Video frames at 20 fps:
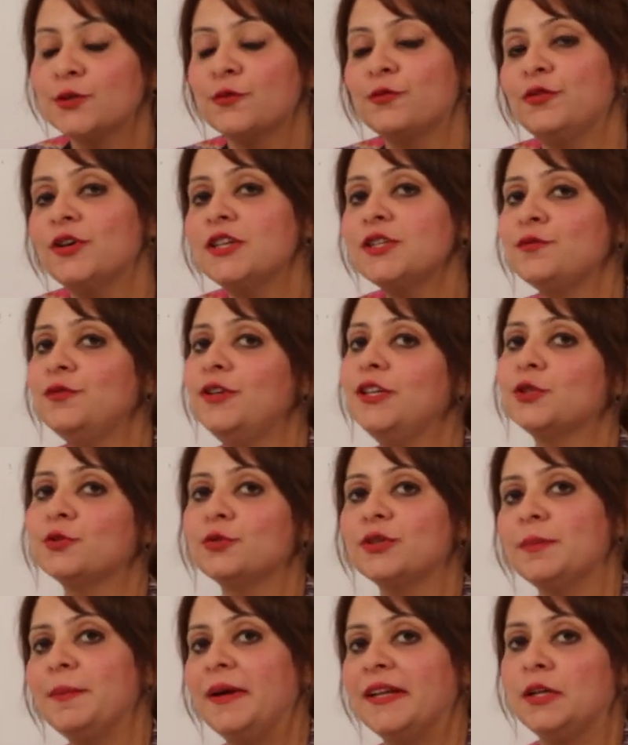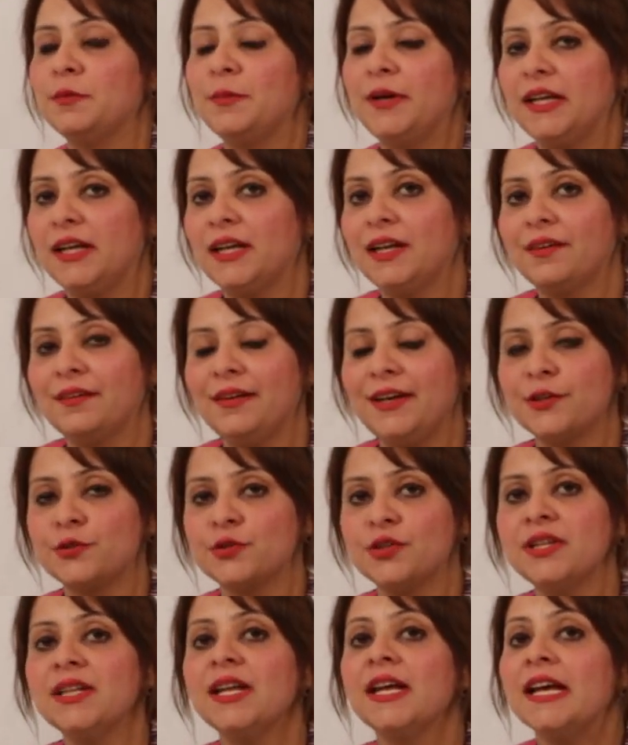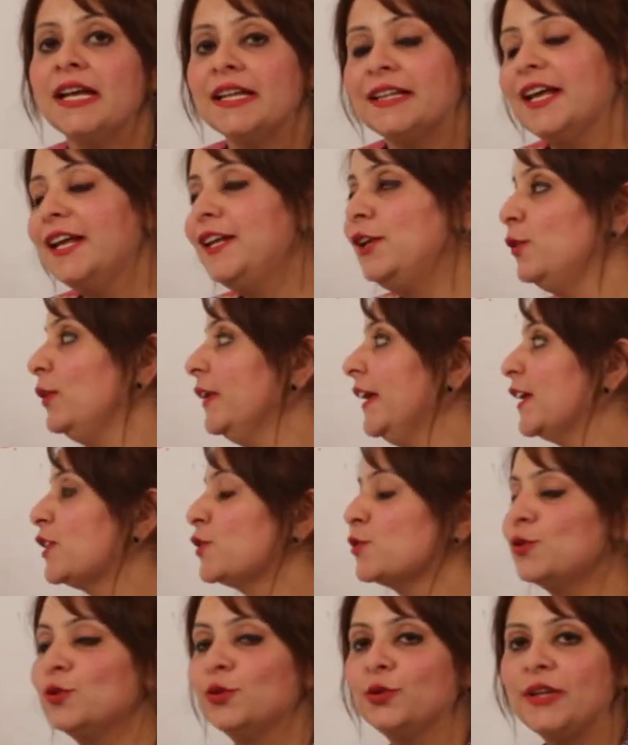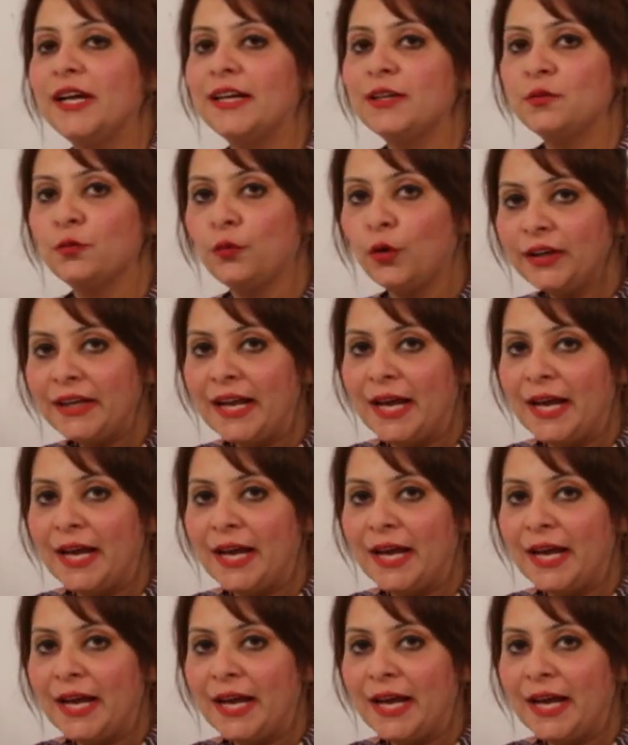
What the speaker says: So first we'll do the mathematical relation, then you'll get to know that what